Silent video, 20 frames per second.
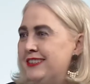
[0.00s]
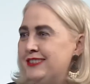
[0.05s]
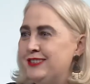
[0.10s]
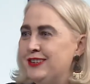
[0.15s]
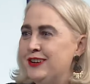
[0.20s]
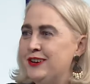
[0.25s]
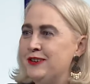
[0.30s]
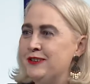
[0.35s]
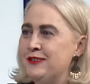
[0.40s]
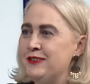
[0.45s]

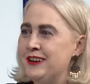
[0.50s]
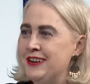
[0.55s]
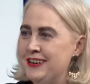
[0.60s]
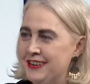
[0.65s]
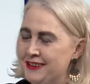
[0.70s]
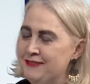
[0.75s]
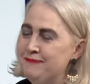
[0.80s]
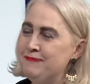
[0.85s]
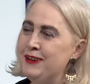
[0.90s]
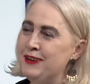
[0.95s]
So
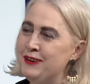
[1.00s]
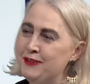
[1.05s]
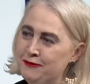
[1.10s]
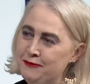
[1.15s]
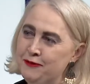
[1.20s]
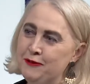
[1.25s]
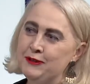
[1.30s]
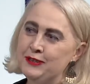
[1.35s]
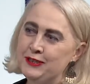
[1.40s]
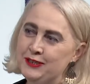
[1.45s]
I look
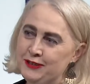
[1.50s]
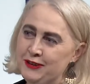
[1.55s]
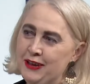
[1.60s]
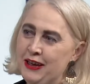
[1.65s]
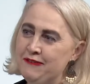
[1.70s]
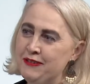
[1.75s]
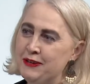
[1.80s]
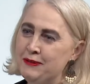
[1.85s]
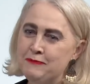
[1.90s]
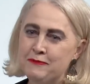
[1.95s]
forward to
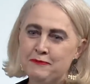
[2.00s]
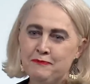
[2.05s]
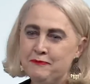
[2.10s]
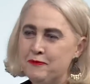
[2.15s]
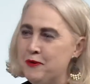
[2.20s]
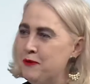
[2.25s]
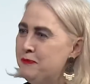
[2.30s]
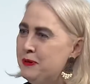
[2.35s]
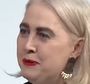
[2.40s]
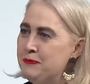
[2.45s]
having
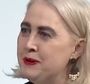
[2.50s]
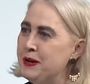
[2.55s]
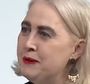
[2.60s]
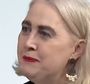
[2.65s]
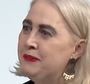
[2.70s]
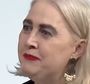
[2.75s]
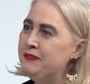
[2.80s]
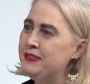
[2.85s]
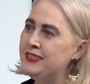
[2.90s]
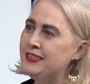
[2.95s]
more people come
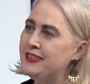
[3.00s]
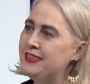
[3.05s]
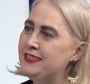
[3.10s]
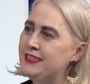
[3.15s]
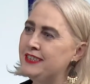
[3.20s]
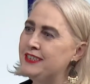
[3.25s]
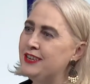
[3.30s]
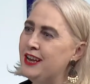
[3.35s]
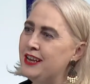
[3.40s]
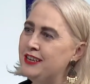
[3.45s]
and visit
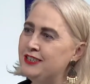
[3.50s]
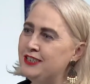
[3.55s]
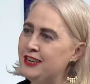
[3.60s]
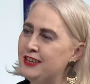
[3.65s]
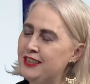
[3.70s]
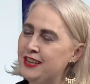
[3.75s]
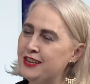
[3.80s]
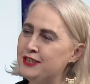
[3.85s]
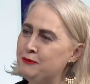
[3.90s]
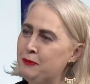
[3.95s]
us and share
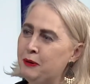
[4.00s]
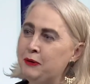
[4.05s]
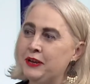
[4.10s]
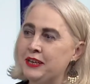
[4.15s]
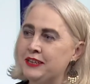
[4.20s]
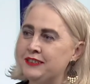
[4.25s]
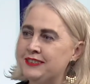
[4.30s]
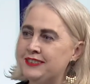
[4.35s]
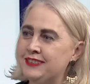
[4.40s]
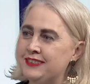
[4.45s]
the
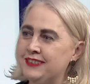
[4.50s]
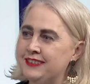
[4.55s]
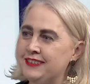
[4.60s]
experience.